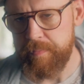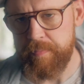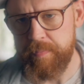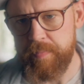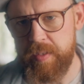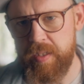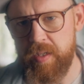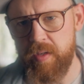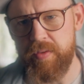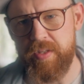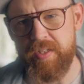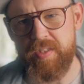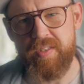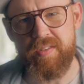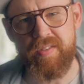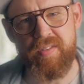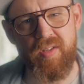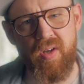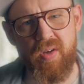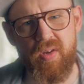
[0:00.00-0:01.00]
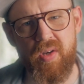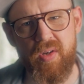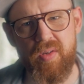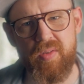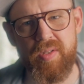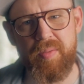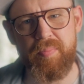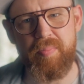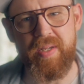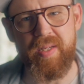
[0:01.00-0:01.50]
you know, this is not
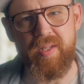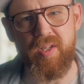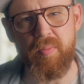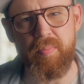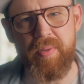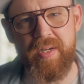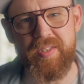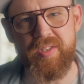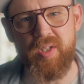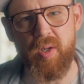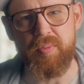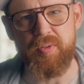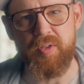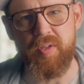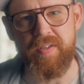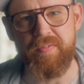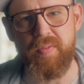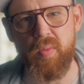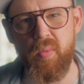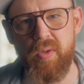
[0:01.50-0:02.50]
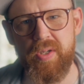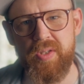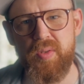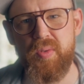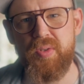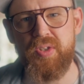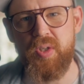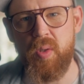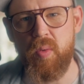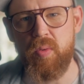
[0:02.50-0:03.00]
going to be your best option if you want to do
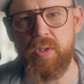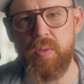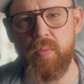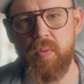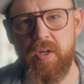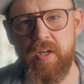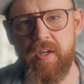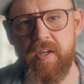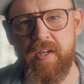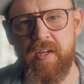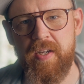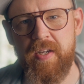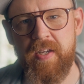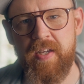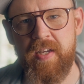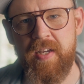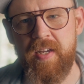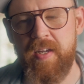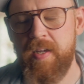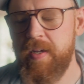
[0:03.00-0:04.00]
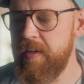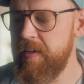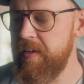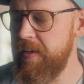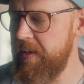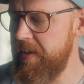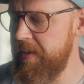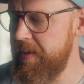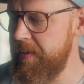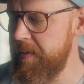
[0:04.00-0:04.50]
shoulder work.
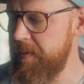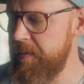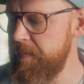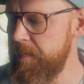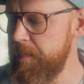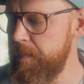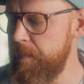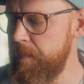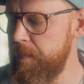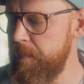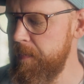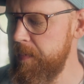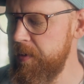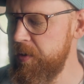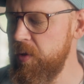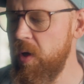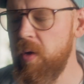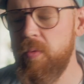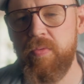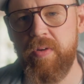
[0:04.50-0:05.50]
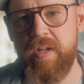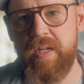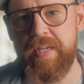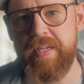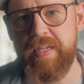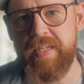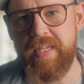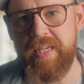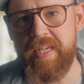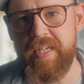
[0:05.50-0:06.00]
It's not
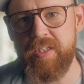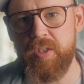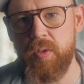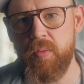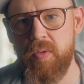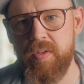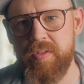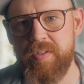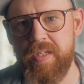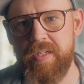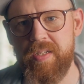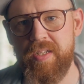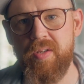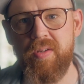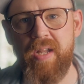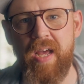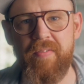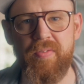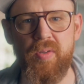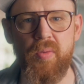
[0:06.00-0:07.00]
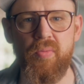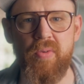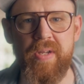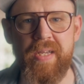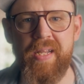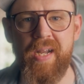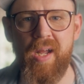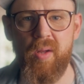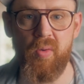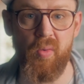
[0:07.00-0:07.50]
really geared towards it. You'd have to rig
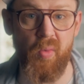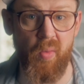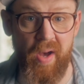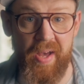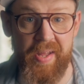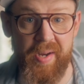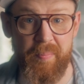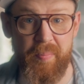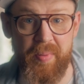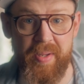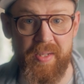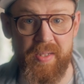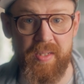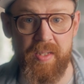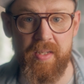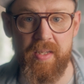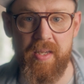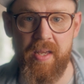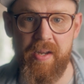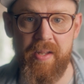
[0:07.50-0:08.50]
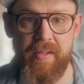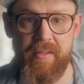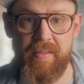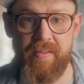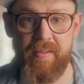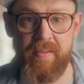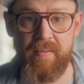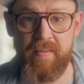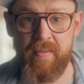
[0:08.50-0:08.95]
it out quite a bit to get it